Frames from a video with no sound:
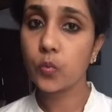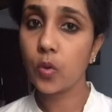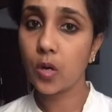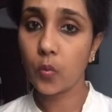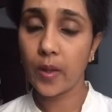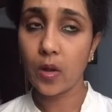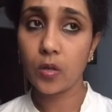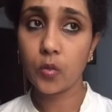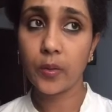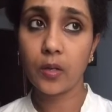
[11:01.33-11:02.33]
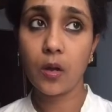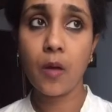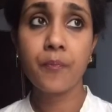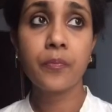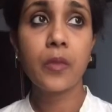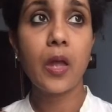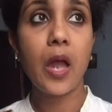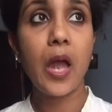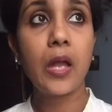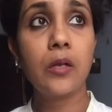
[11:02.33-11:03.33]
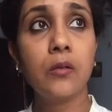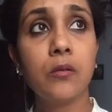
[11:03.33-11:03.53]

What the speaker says: work well on Twitter, and